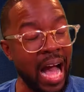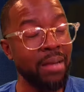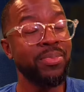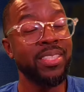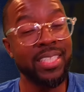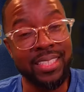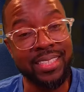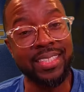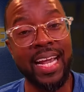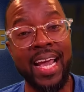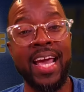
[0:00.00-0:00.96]
I'm just
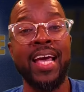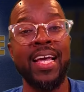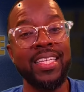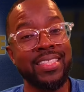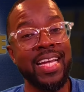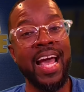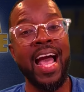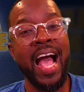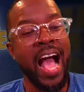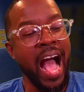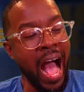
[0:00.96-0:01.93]
saying is that
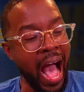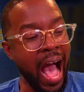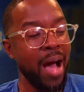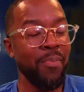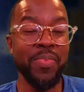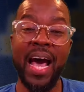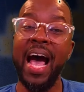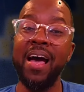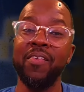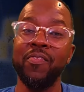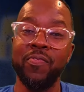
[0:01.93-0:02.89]
I'm
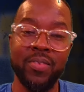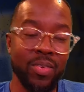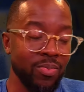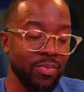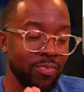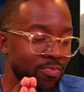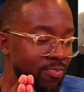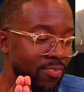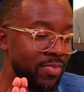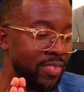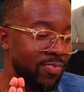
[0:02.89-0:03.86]
not
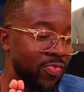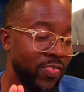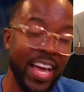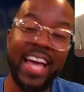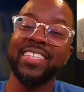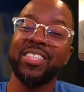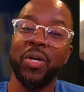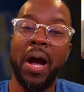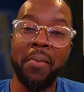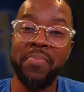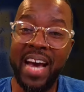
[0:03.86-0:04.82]
vexed or
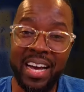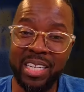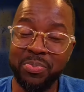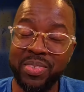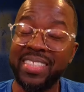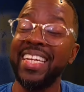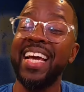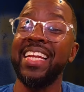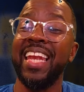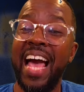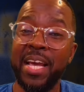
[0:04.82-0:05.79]
I'm not
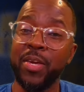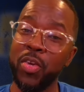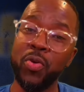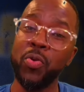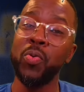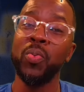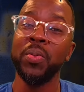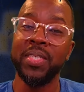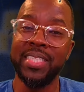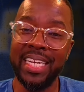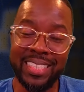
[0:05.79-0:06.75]
upset like you
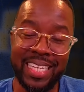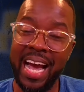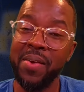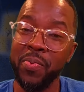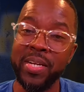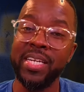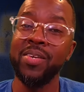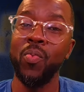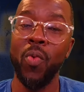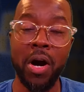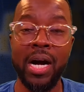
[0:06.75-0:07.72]
that Tyreek
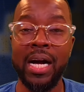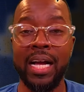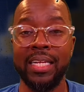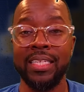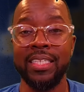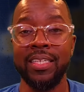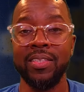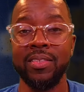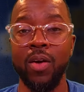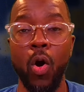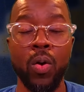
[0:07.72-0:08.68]
won
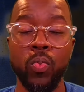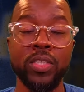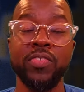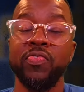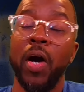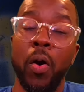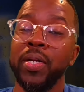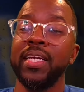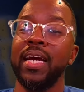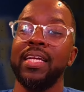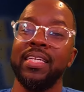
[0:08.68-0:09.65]
or was
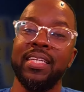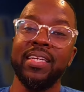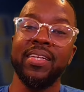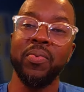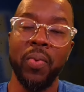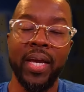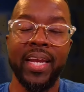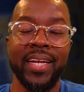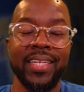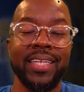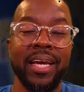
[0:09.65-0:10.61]
voted. He didn't even win
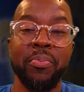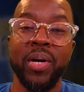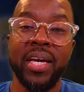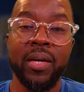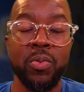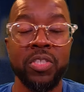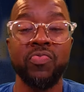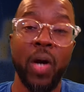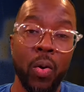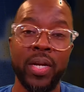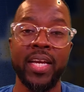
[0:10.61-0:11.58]
anything, but he was
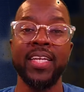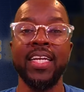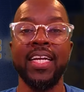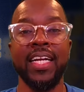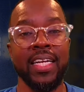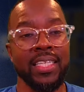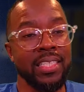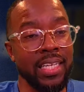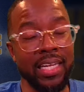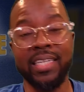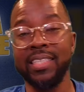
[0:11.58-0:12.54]
voted.
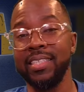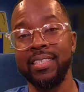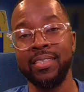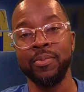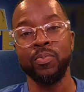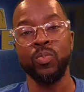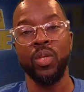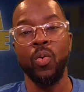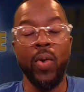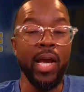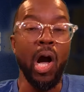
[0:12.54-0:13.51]
Look,
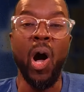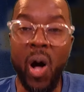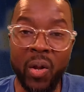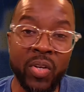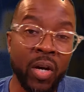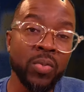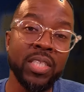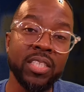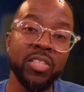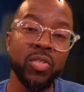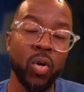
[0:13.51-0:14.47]
we all know
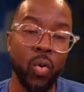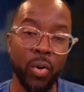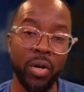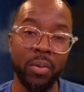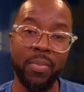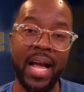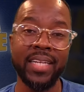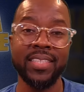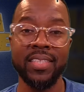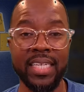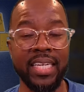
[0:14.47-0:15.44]
this is a
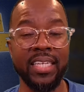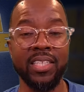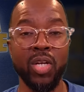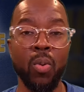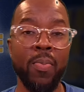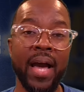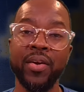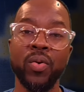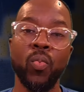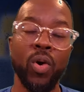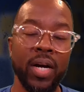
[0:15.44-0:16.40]
quarterback league. No
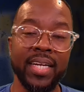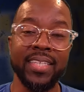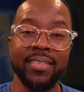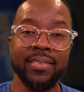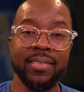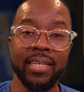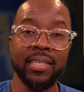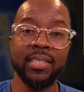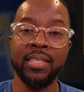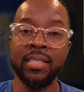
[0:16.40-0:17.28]
matter what, they're gonna.